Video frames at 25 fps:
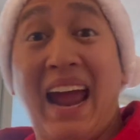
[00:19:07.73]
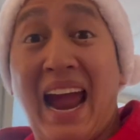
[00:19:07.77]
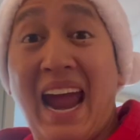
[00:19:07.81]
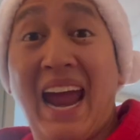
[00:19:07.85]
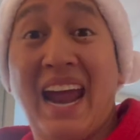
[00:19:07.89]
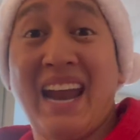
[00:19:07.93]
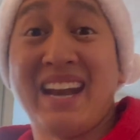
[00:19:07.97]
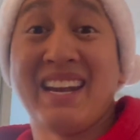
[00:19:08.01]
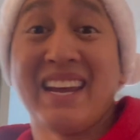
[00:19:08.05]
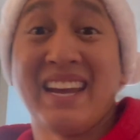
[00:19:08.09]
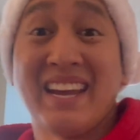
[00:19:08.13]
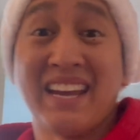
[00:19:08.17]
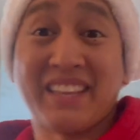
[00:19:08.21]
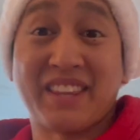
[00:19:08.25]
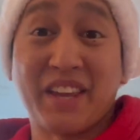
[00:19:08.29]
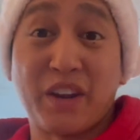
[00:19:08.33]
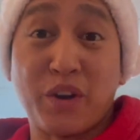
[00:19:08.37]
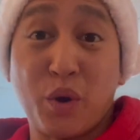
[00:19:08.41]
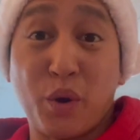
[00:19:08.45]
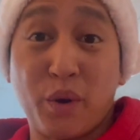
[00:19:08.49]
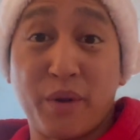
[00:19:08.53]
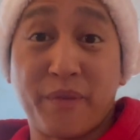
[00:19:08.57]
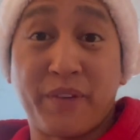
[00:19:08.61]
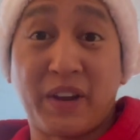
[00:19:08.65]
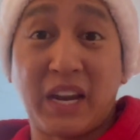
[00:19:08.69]
and hit that
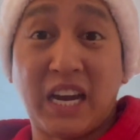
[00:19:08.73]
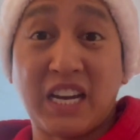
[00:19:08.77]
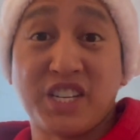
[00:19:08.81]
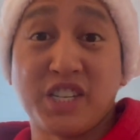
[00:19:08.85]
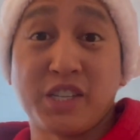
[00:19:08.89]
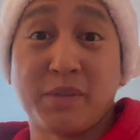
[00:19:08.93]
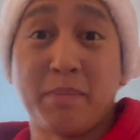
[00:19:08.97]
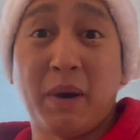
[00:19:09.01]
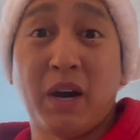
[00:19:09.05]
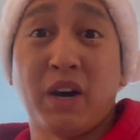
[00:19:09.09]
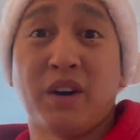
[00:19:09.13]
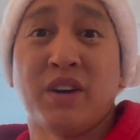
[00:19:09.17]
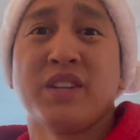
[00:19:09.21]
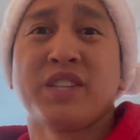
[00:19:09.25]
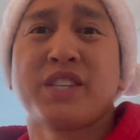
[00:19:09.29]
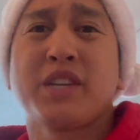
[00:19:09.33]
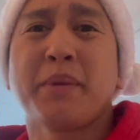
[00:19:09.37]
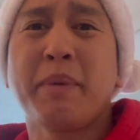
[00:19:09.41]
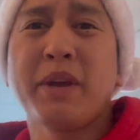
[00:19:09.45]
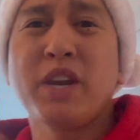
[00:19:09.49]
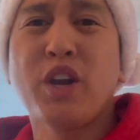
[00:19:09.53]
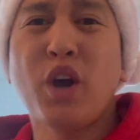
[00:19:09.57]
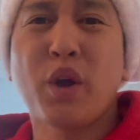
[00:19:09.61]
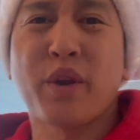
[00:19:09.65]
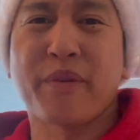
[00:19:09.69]
notifications bell to
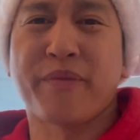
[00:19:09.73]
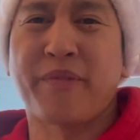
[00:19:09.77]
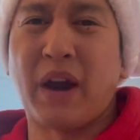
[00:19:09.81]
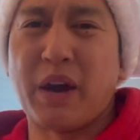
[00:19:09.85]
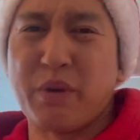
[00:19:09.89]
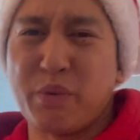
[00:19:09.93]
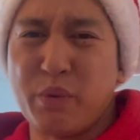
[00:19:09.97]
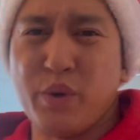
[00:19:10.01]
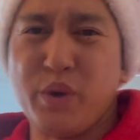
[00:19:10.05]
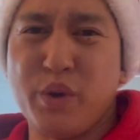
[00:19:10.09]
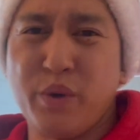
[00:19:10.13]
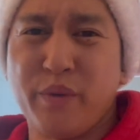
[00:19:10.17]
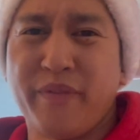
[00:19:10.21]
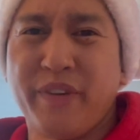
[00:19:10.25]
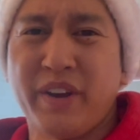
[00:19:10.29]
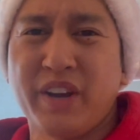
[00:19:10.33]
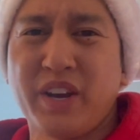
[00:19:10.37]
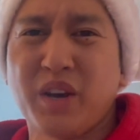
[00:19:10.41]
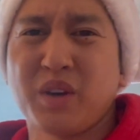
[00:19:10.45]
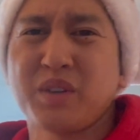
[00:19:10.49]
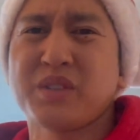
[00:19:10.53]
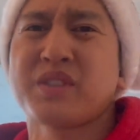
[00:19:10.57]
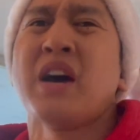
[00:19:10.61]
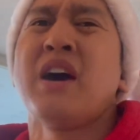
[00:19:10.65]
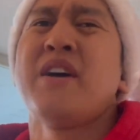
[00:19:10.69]
be notified when new
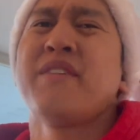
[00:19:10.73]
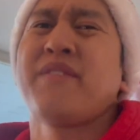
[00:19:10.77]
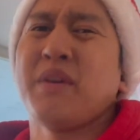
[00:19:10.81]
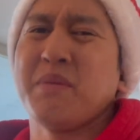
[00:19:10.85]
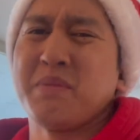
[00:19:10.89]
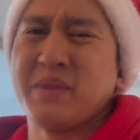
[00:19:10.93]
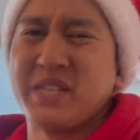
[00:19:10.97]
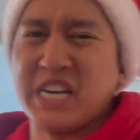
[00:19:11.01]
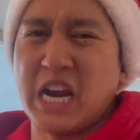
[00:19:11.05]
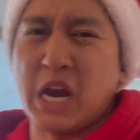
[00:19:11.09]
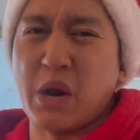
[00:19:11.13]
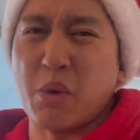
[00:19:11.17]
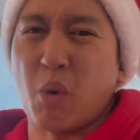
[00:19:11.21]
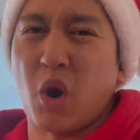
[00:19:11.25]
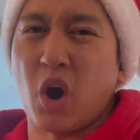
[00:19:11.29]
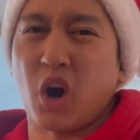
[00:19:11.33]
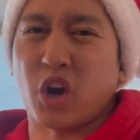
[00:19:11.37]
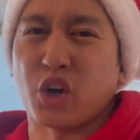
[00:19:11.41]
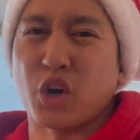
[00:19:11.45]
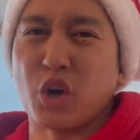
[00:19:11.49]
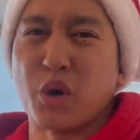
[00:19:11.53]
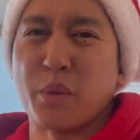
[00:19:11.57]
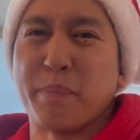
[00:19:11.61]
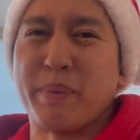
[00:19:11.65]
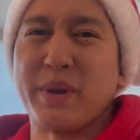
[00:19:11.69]
videos from
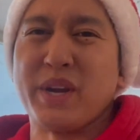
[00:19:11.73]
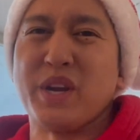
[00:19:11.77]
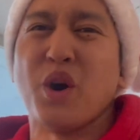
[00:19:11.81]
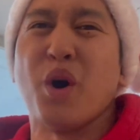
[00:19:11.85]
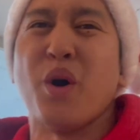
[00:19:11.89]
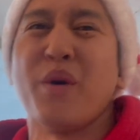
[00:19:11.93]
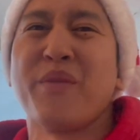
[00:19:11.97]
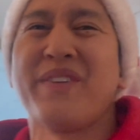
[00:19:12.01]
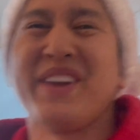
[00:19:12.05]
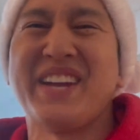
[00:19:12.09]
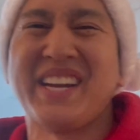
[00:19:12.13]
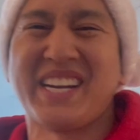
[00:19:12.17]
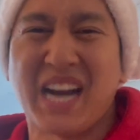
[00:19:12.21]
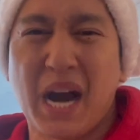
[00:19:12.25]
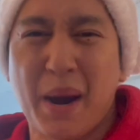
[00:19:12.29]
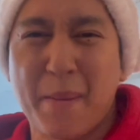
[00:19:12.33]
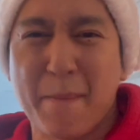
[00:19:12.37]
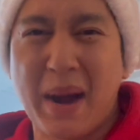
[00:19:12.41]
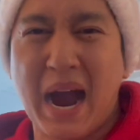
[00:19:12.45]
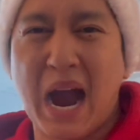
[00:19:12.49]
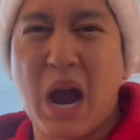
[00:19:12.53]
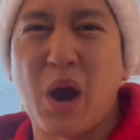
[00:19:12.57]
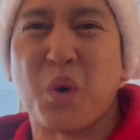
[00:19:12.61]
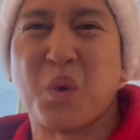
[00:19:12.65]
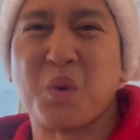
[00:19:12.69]
Jaywalker POV come
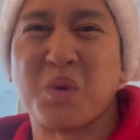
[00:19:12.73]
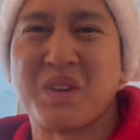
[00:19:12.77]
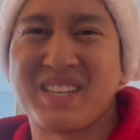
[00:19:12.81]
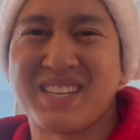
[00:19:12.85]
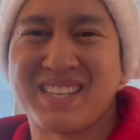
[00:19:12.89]
out.